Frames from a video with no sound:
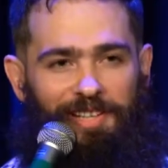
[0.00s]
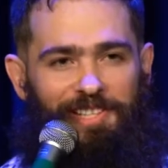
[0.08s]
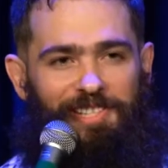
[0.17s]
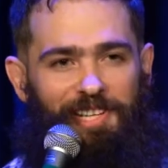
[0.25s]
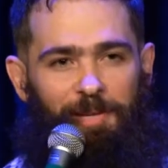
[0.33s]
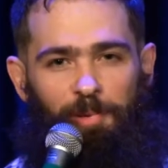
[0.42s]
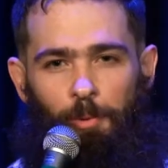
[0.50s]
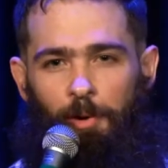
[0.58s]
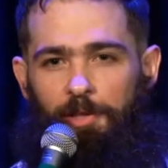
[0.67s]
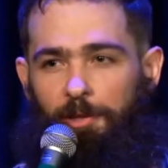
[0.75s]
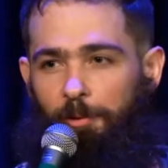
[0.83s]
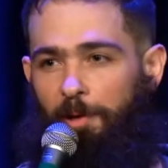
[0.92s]
It's going to be
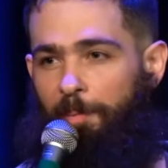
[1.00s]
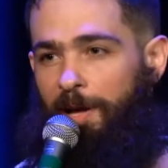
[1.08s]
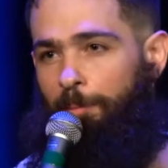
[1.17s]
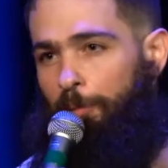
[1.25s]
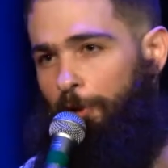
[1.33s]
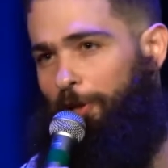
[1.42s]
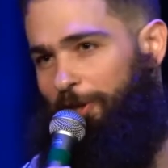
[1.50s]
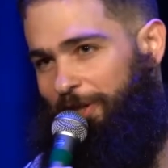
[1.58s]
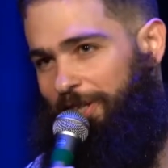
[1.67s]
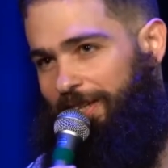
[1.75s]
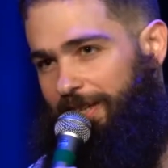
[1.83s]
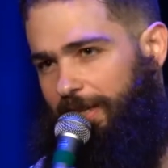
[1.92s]
one to remember.
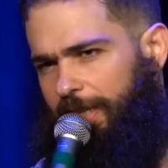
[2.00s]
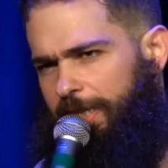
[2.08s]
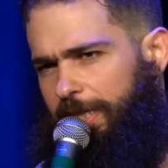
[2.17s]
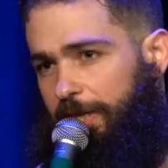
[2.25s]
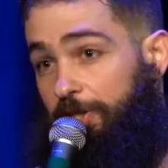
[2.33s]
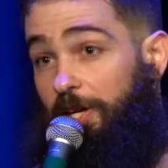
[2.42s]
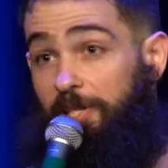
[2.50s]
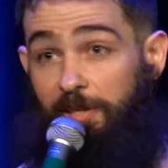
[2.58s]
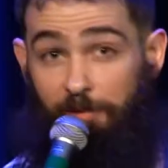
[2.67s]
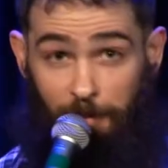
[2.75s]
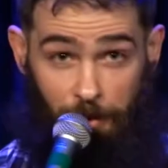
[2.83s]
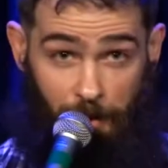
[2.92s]
And judging
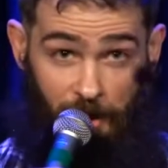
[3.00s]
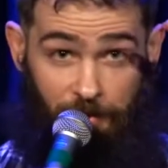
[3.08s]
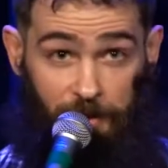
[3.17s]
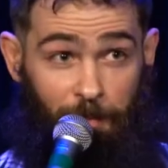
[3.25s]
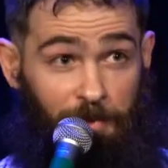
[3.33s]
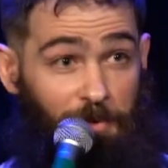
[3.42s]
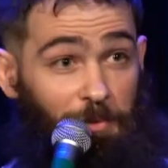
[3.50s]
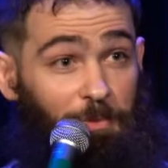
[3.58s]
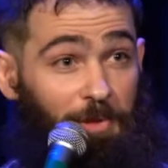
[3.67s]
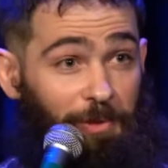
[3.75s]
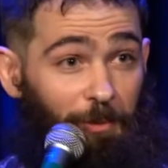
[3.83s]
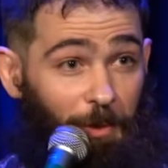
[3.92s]
from the crowd, some of you
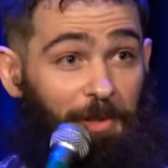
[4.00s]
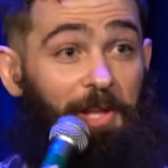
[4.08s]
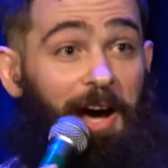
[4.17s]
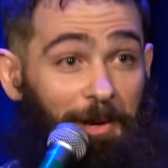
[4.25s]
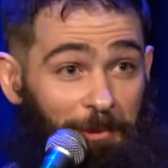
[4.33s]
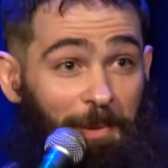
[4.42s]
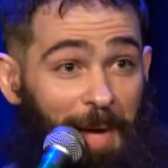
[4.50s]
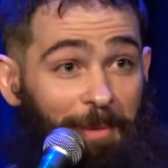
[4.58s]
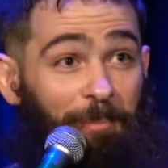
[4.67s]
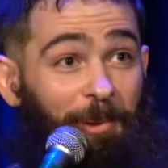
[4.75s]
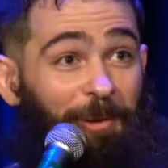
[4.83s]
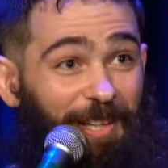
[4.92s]
will not
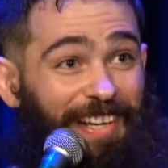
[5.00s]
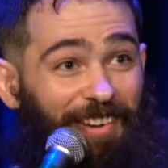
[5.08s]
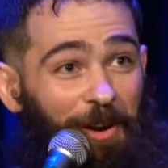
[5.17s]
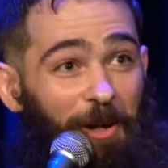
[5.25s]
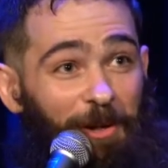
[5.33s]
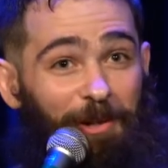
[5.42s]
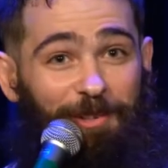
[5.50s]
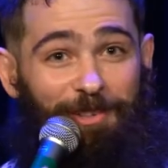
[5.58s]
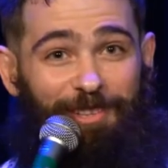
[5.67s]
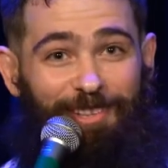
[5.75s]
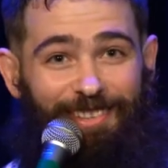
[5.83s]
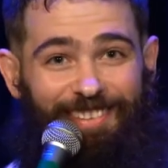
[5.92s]
remember it at all.
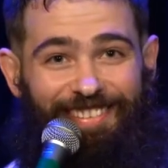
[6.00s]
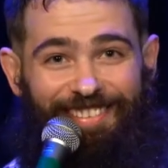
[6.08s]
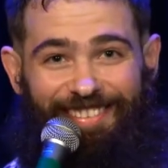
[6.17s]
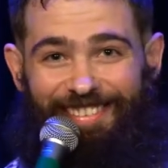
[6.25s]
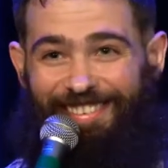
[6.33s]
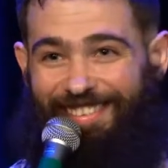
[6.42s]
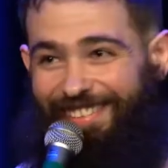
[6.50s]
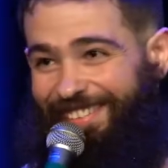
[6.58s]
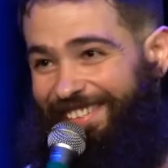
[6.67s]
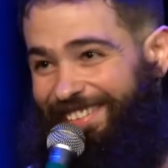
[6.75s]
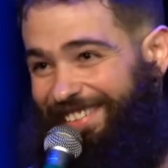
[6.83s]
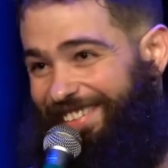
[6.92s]

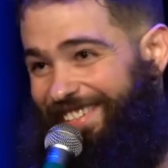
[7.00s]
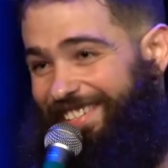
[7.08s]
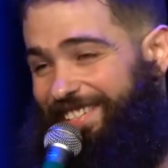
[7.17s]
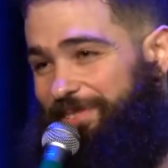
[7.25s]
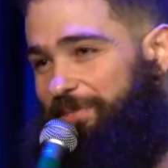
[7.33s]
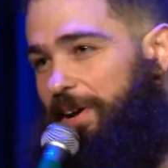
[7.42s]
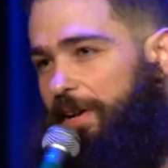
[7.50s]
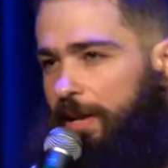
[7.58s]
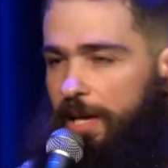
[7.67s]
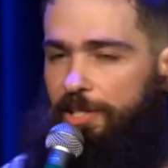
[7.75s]
This is fun.